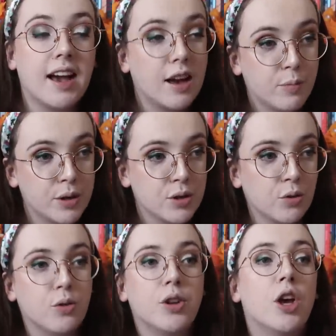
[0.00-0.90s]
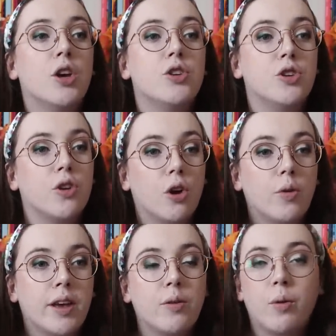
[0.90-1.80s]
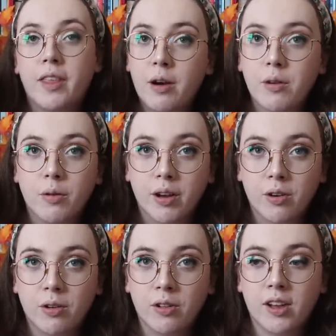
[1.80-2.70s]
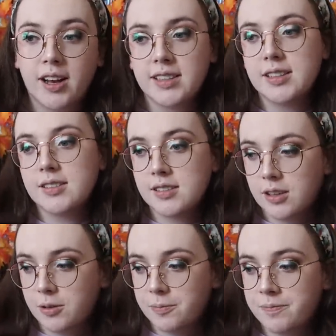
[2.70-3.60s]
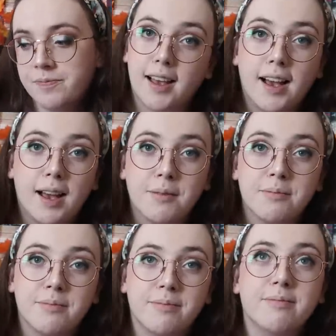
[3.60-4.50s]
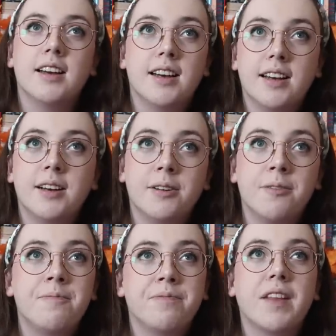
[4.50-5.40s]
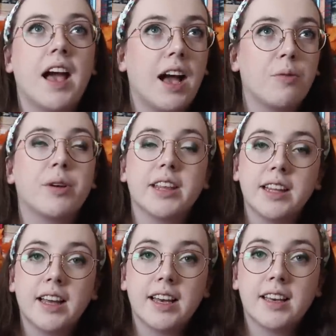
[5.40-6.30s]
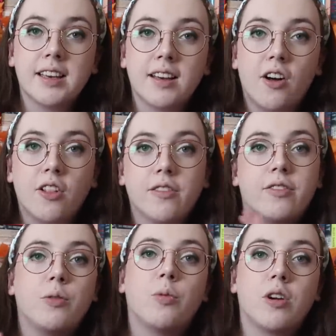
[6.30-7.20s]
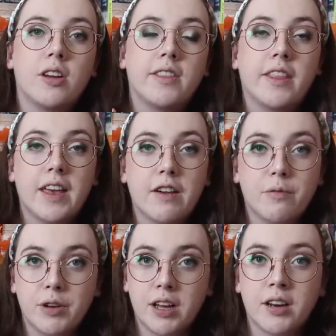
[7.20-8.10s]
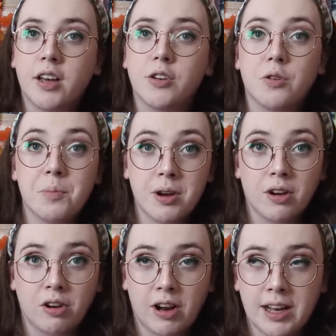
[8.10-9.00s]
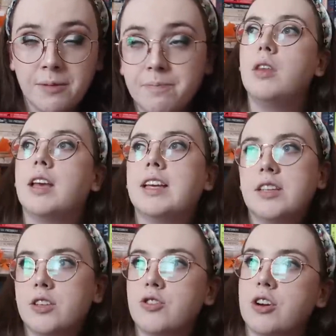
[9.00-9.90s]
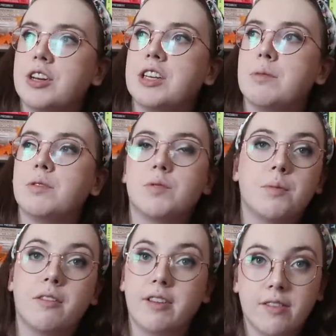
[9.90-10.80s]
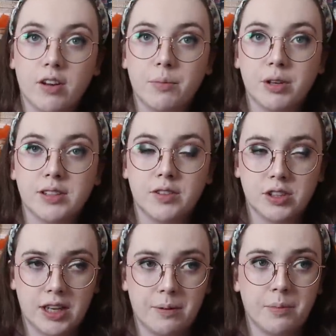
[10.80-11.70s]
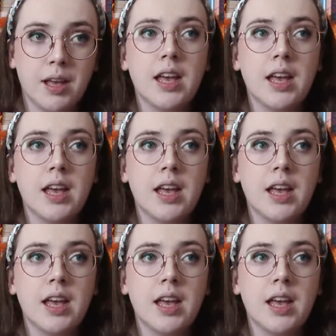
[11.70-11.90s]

I've been told to go in without knowing a whole lot, so I'm I really like all of the work that they have done under Mira Grant. Into the Drowning Deep is one of my favorite books of all time.